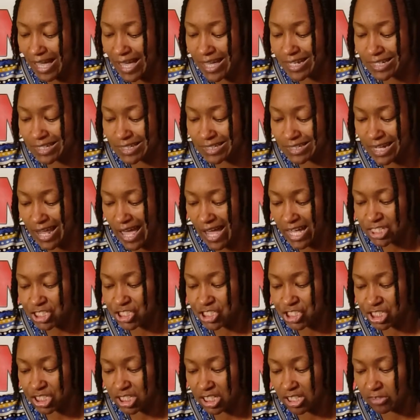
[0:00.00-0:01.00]
and
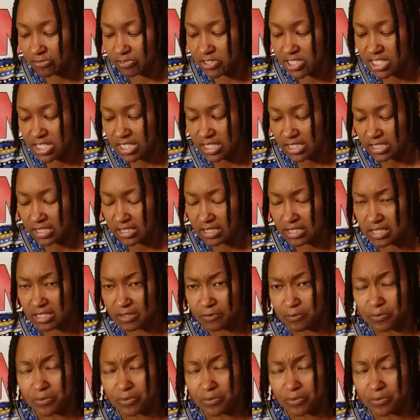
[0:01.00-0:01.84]
gnashing of teeth,